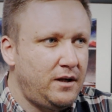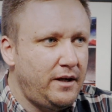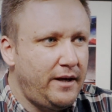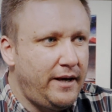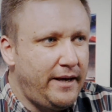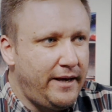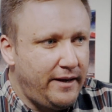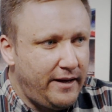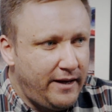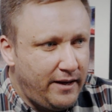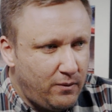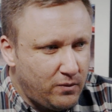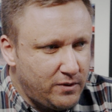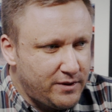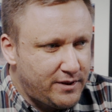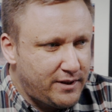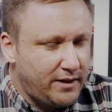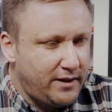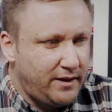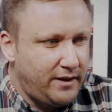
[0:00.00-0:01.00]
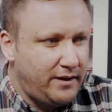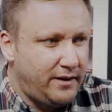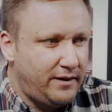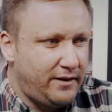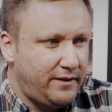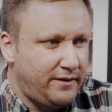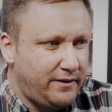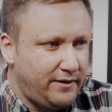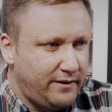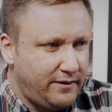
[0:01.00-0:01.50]
It was
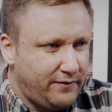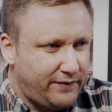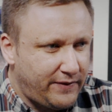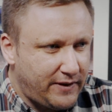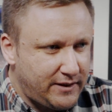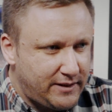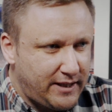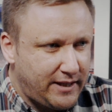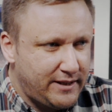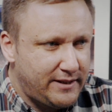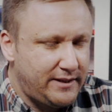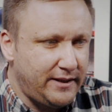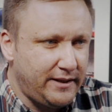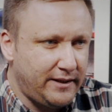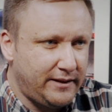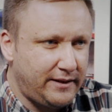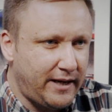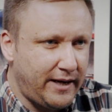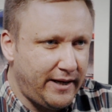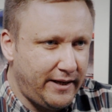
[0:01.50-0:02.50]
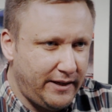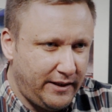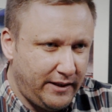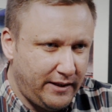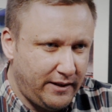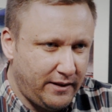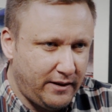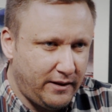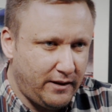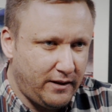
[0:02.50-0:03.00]
a fantastic day
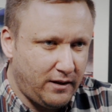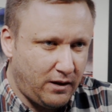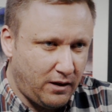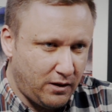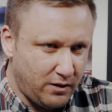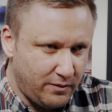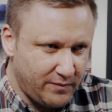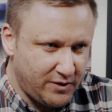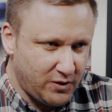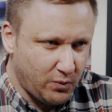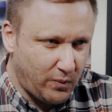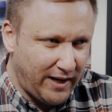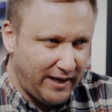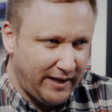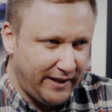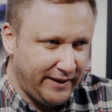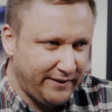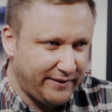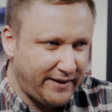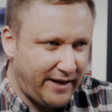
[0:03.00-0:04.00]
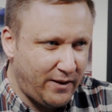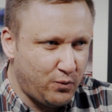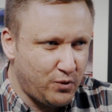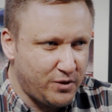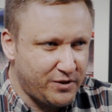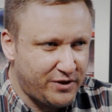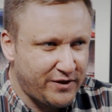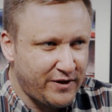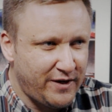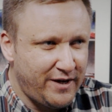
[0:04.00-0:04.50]
at home to Welling. There
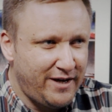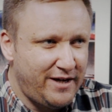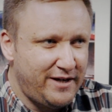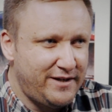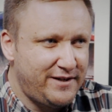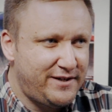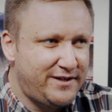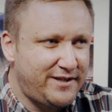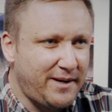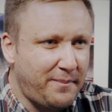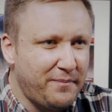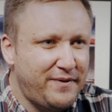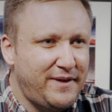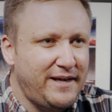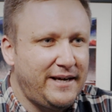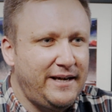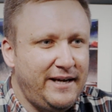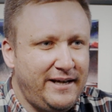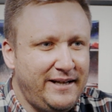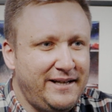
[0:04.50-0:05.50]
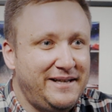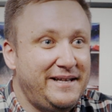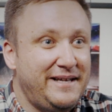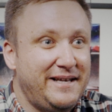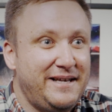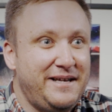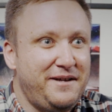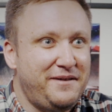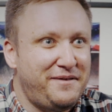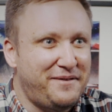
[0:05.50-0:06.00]
was something in the
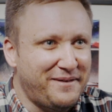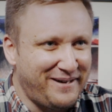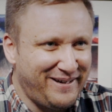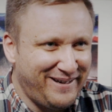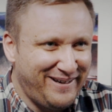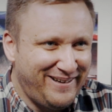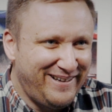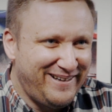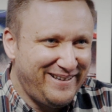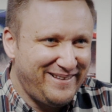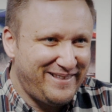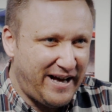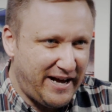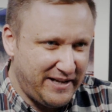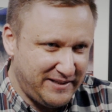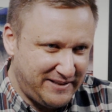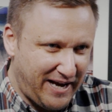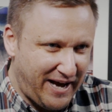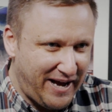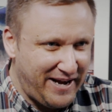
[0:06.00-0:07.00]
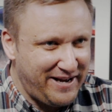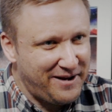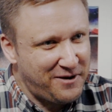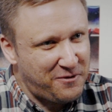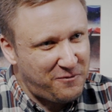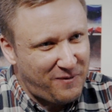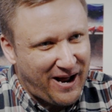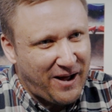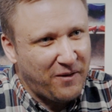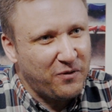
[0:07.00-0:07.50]
ether that day
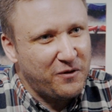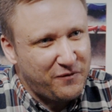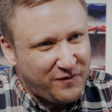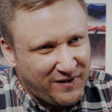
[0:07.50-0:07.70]
around the